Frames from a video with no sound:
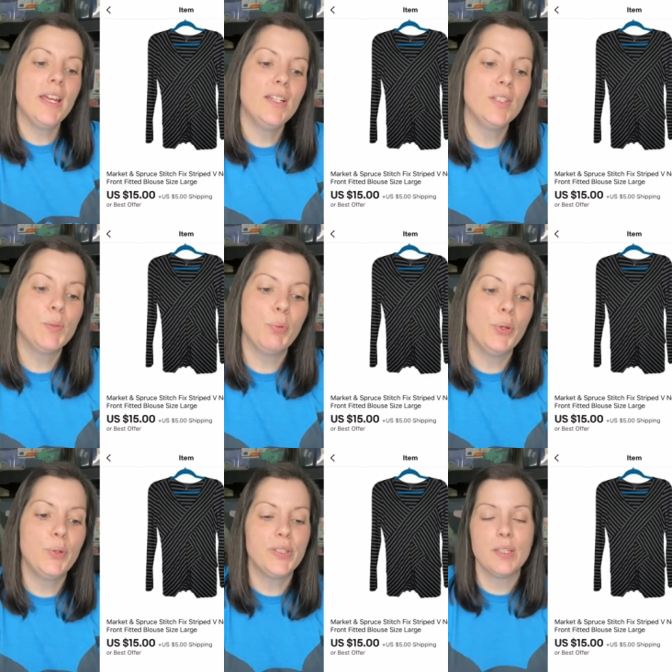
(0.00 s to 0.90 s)
and
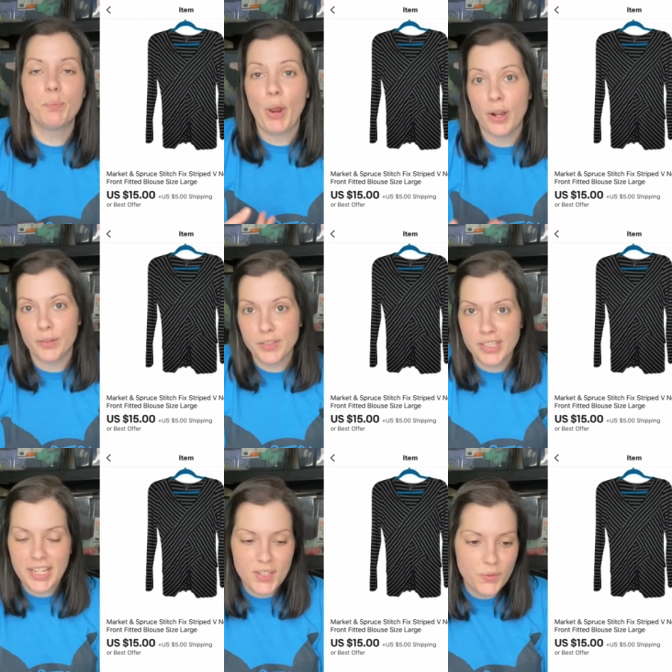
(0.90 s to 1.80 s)
Spruce, part of
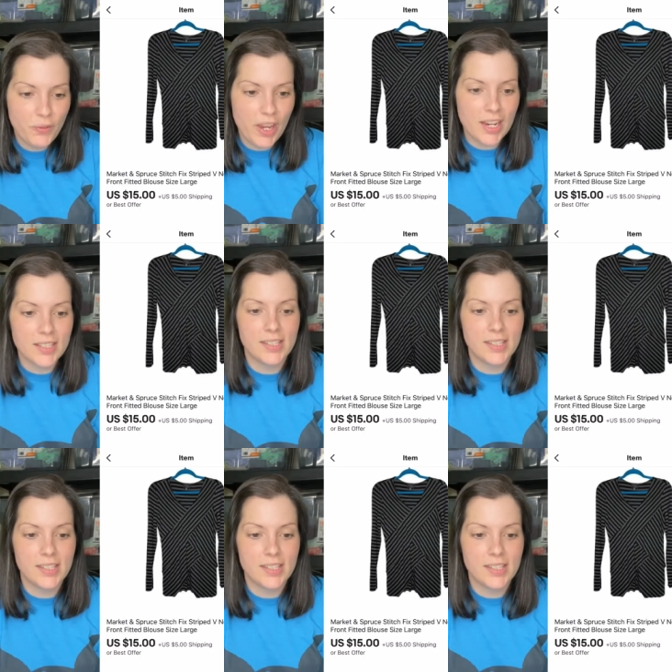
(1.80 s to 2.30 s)
Stitch Fix.